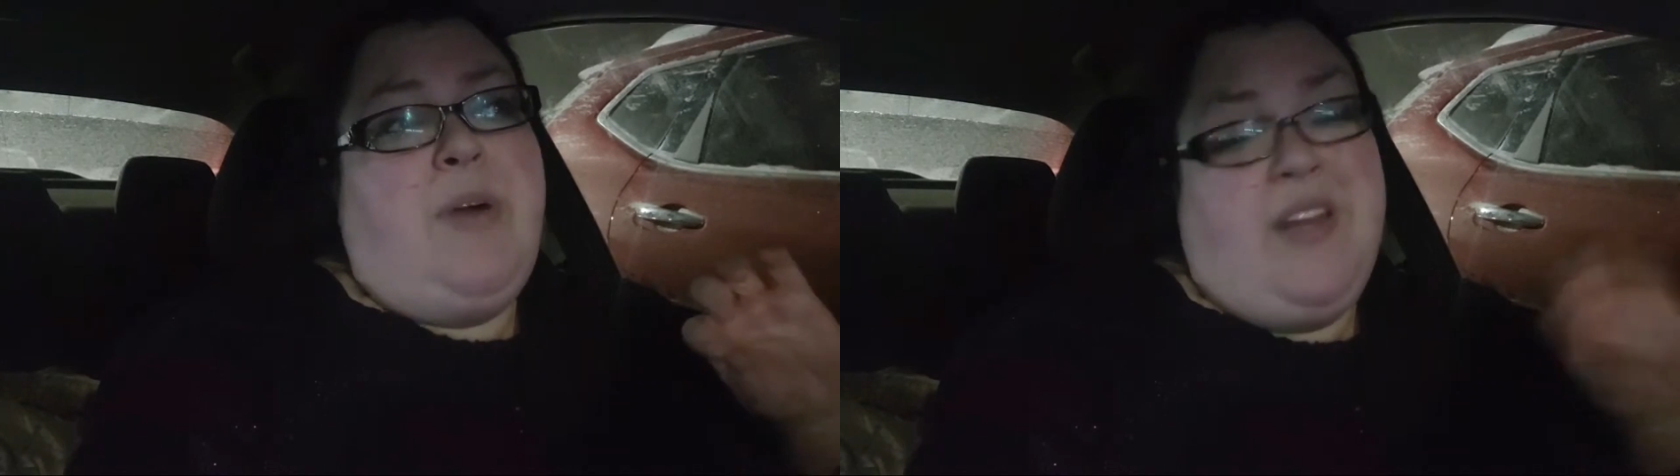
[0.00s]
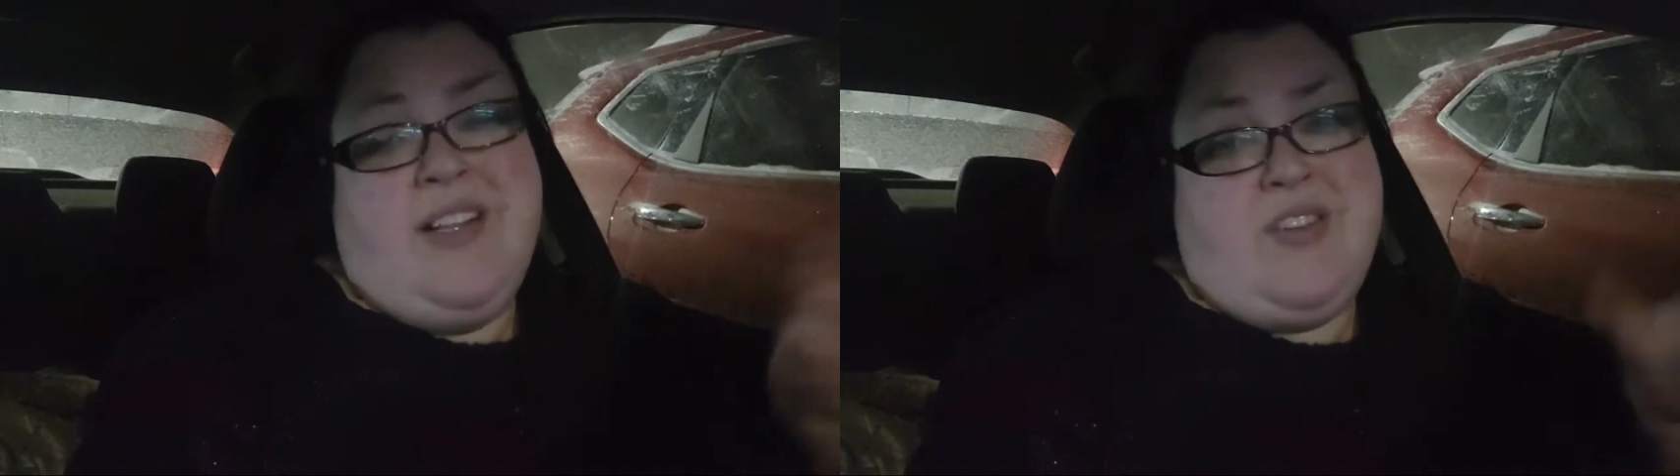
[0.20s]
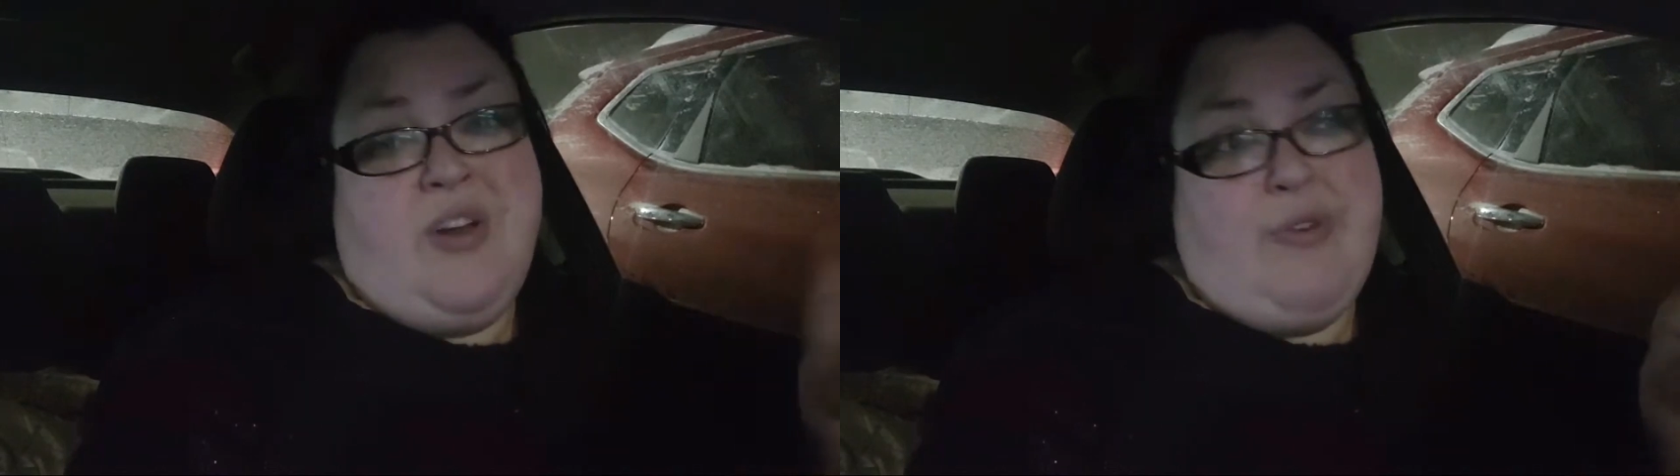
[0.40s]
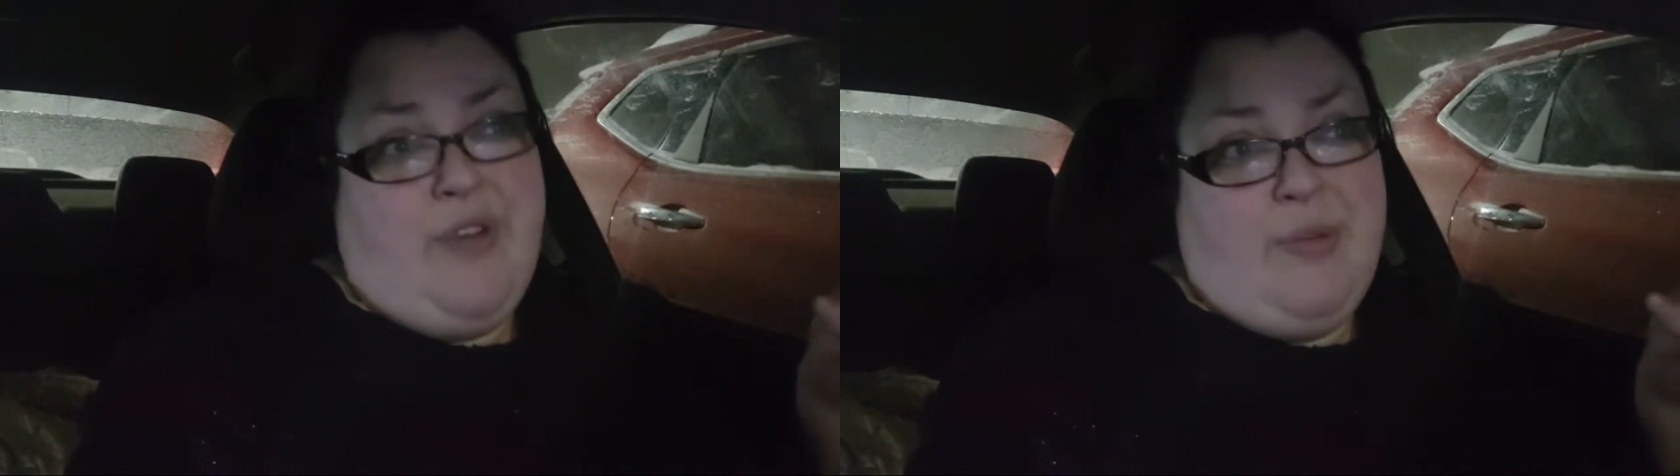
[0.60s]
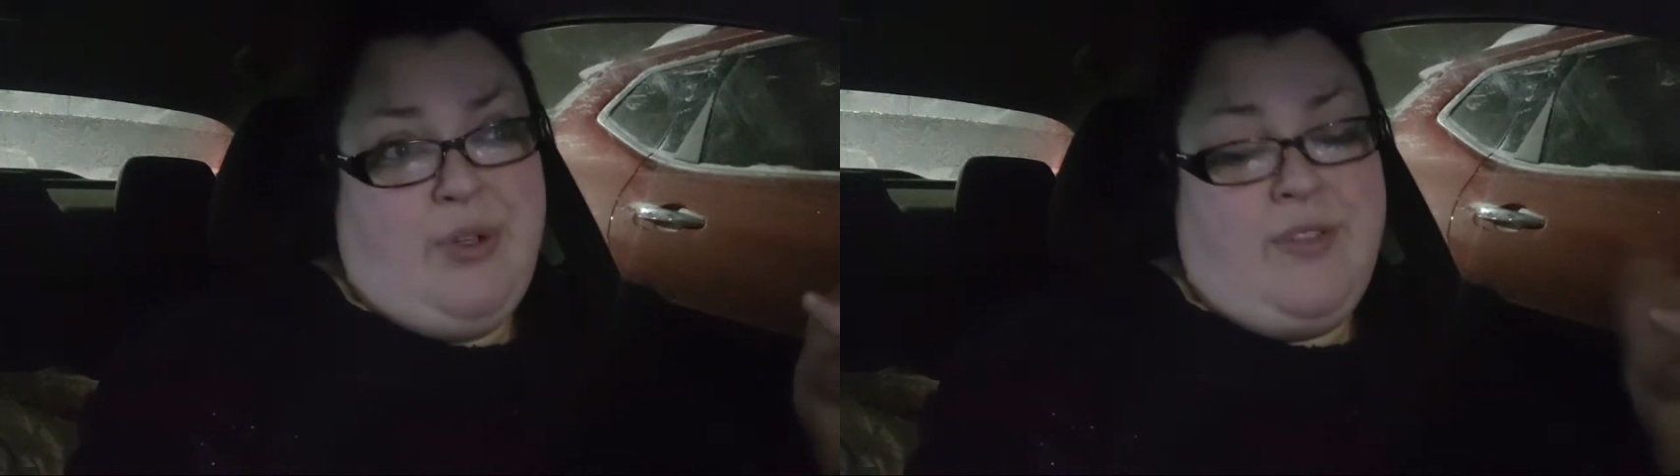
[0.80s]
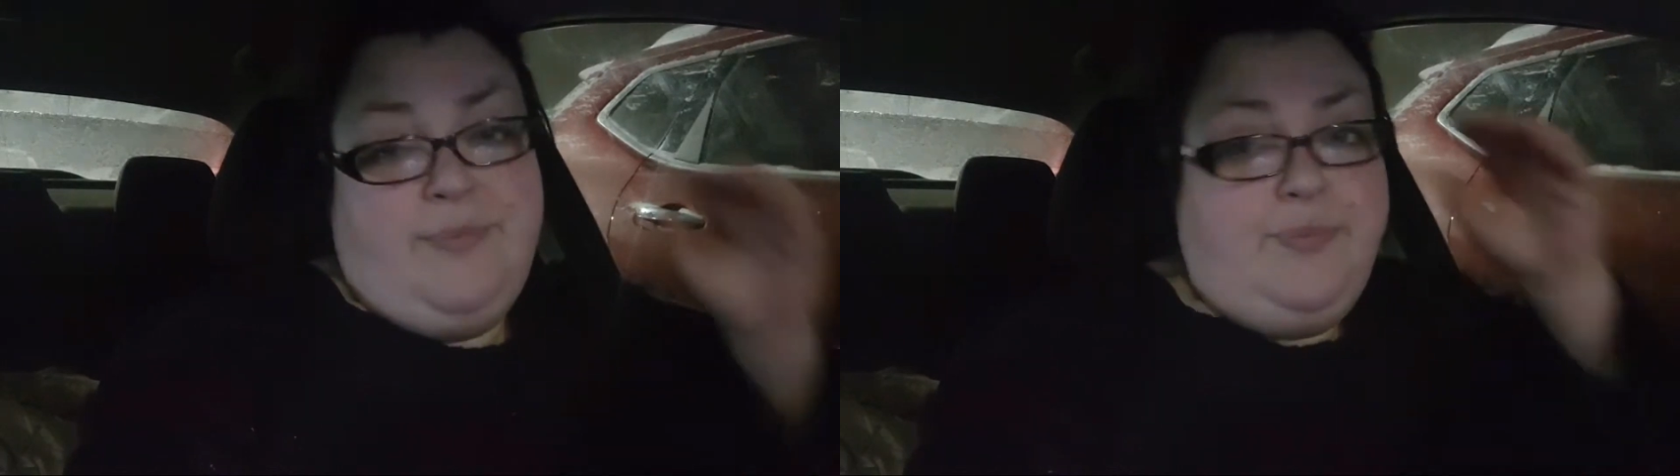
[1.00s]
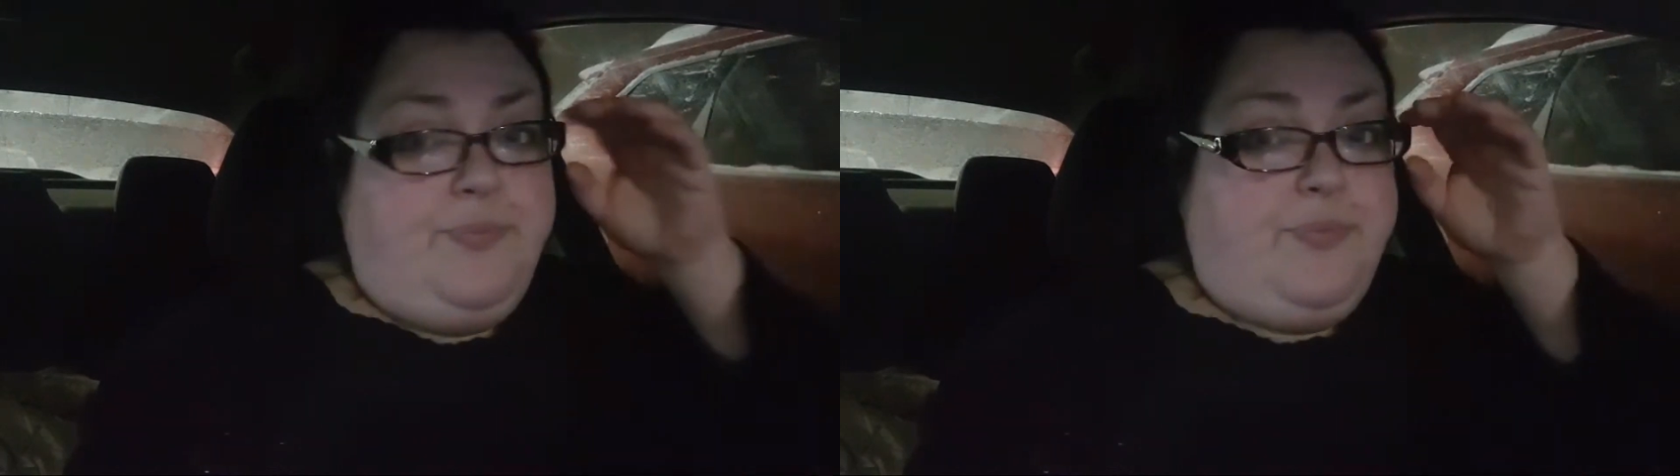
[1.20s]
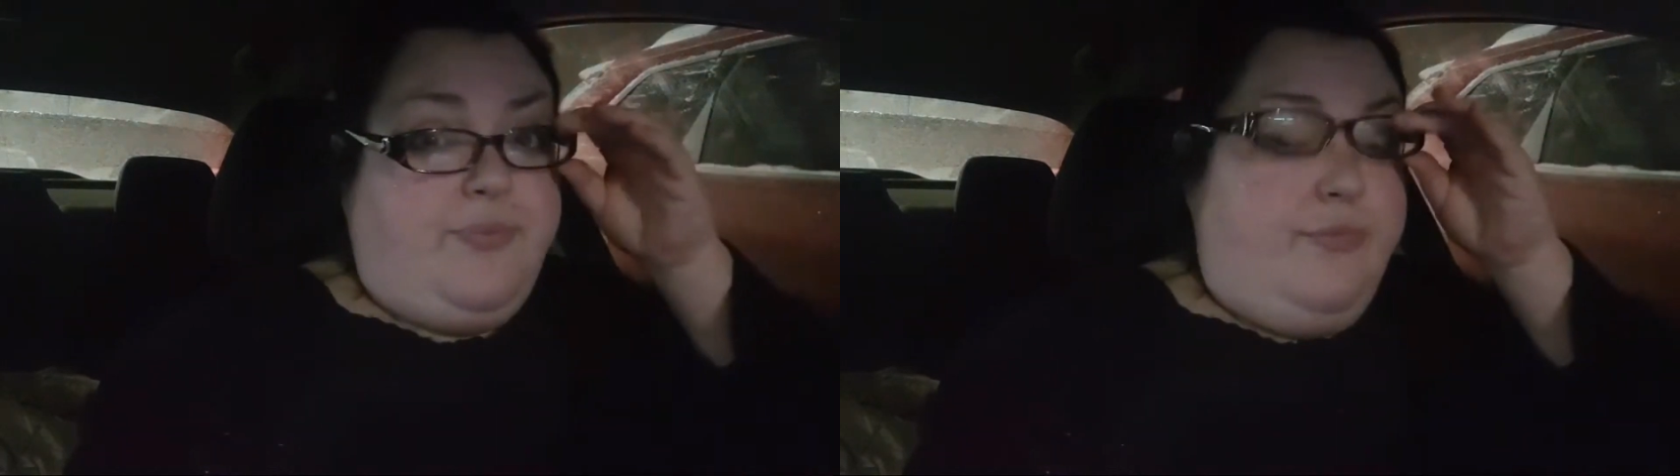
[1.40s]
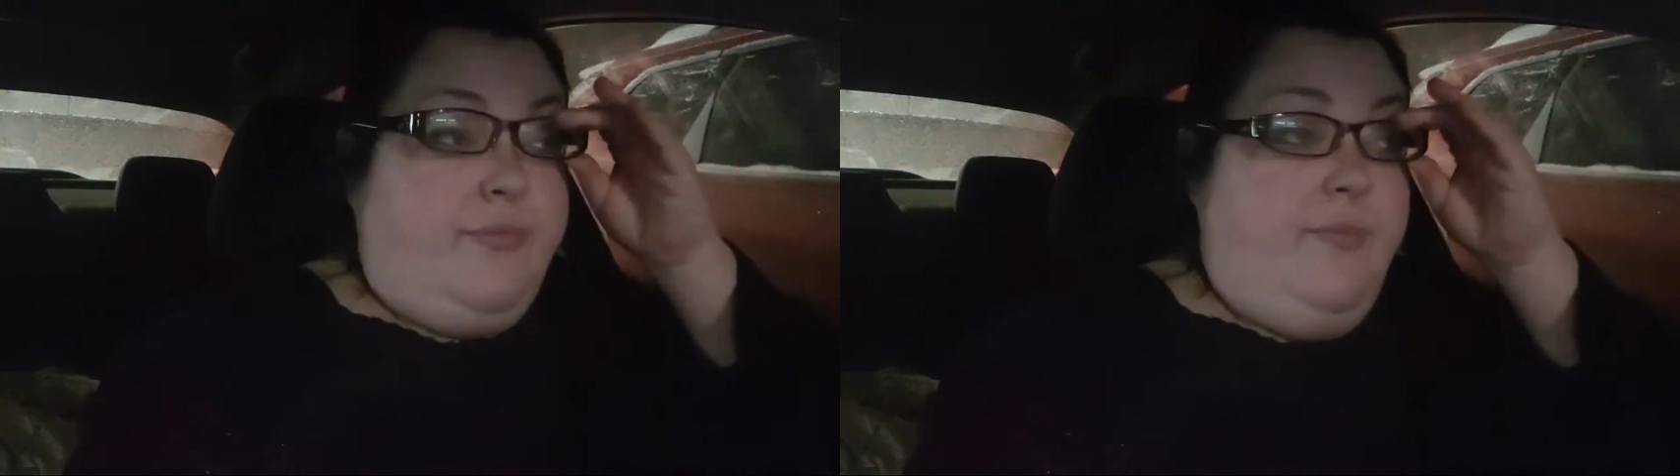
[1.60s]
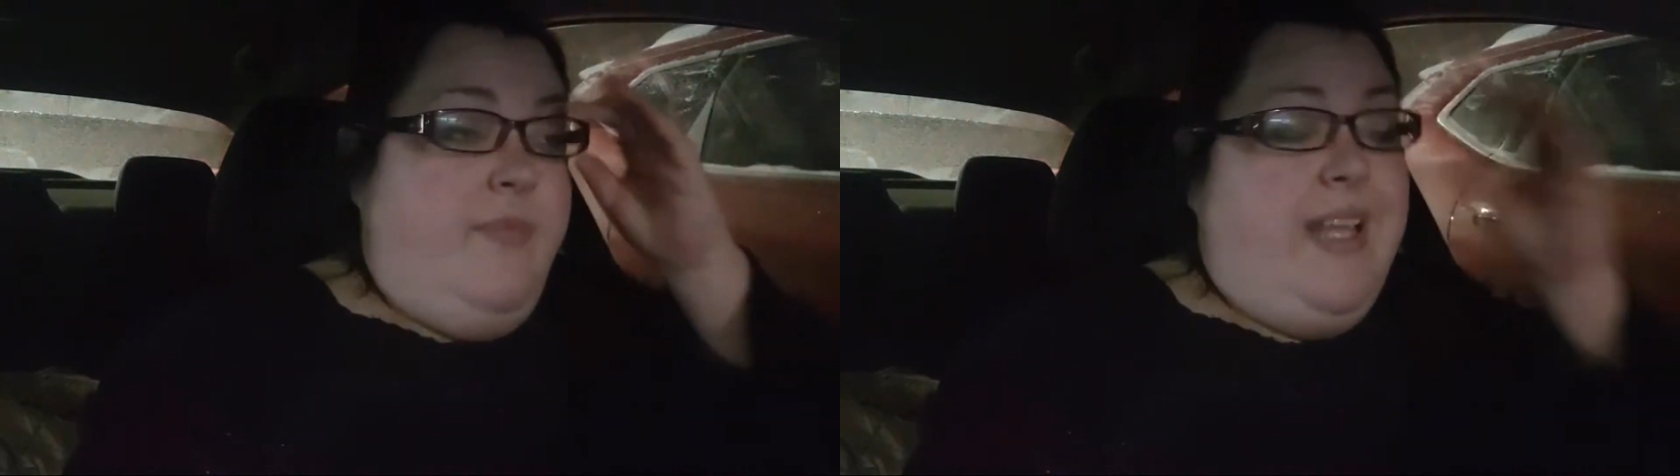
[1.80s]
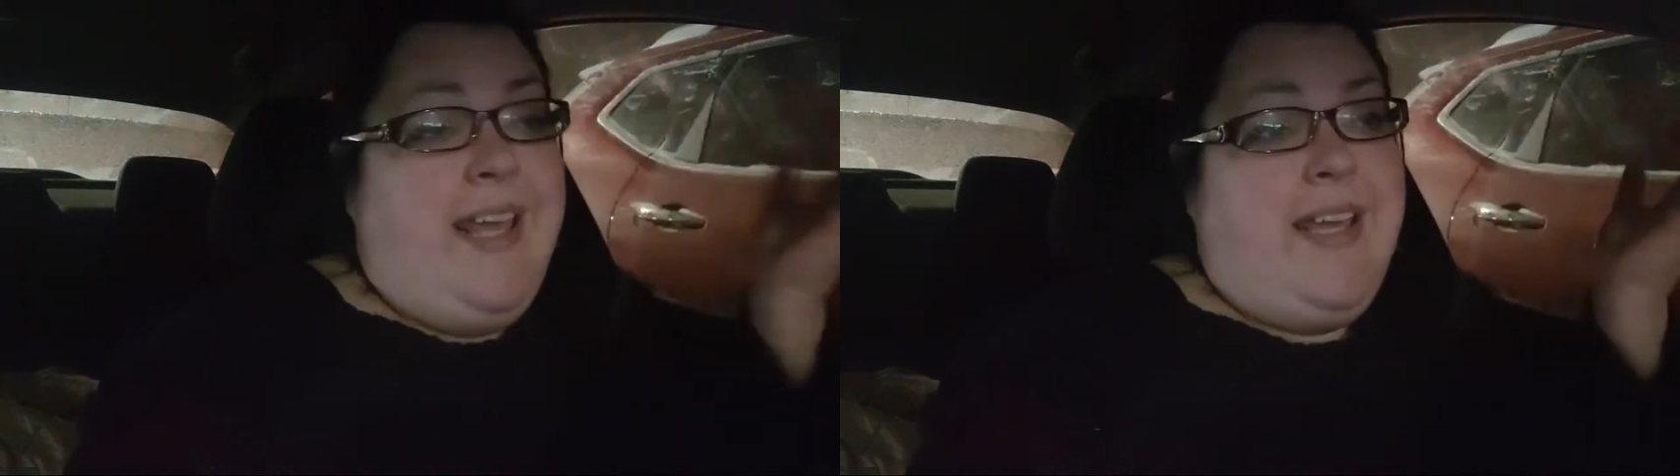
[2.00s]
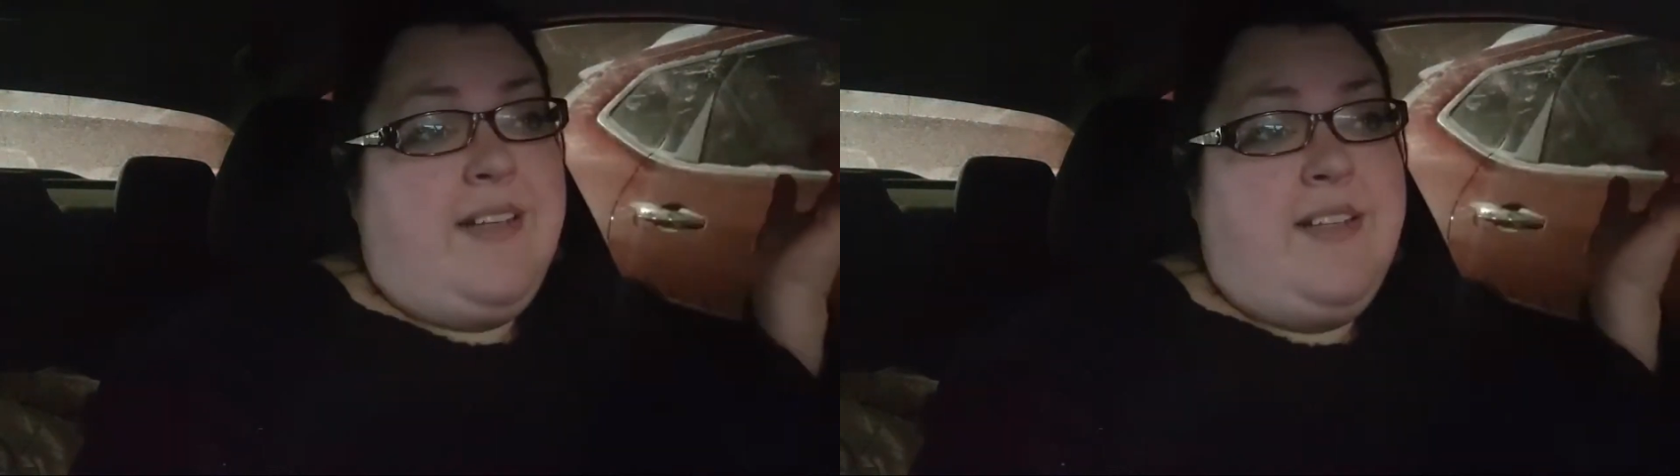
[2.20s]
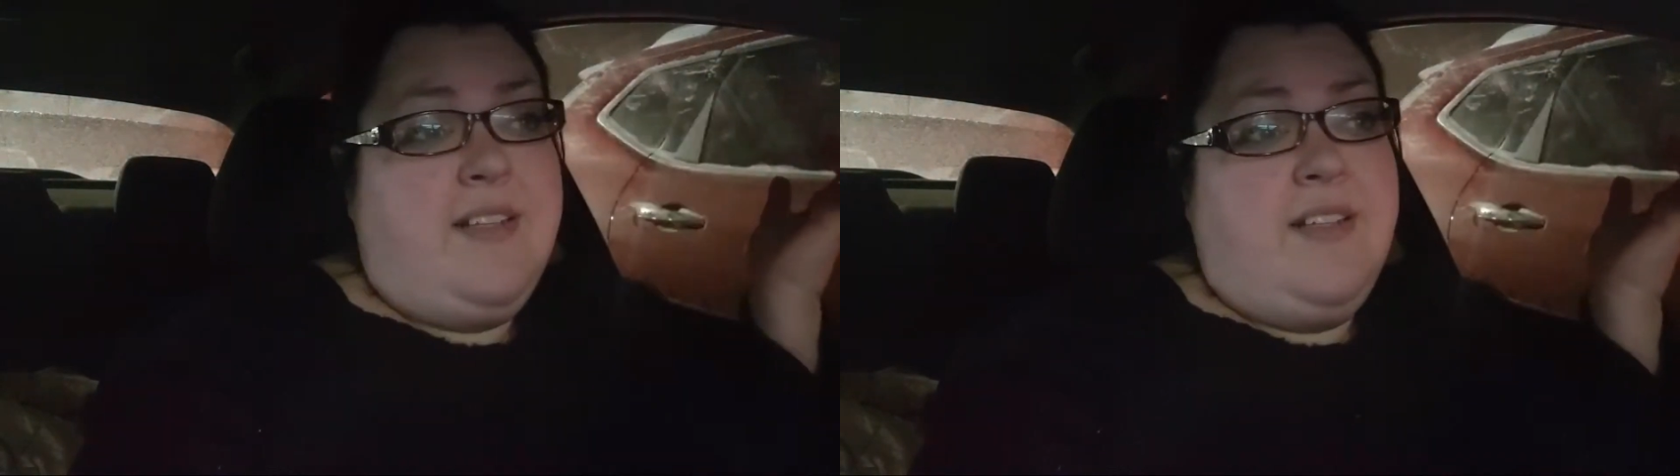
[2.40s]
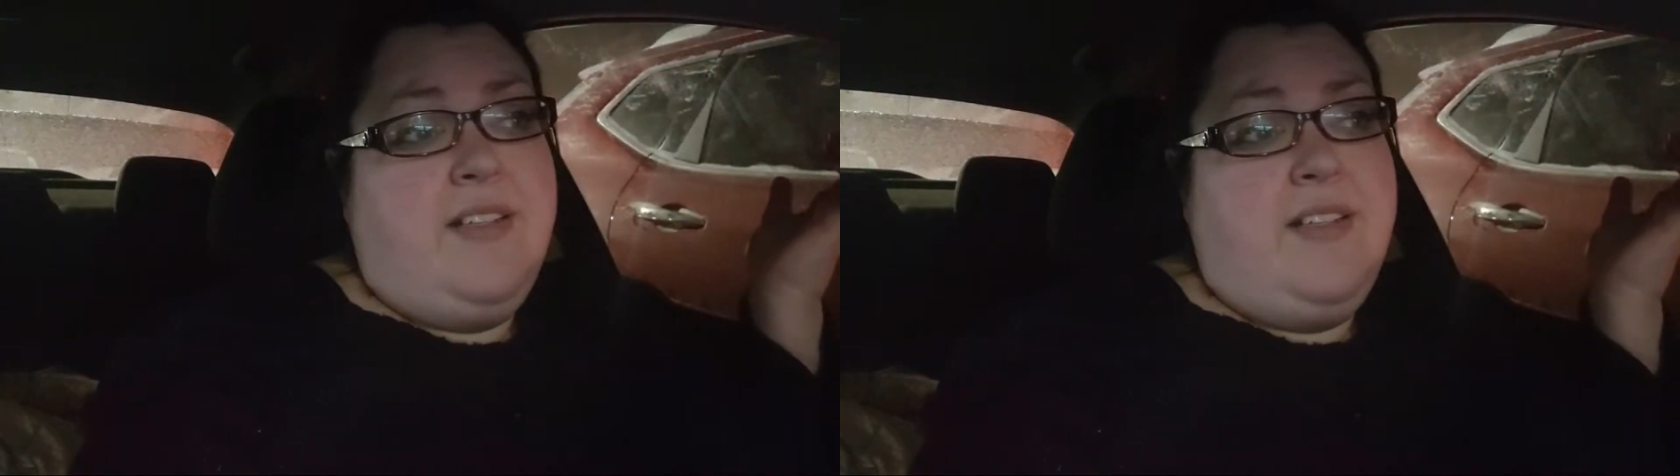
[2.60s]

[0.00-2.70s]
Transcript: I think it's non-refundable. And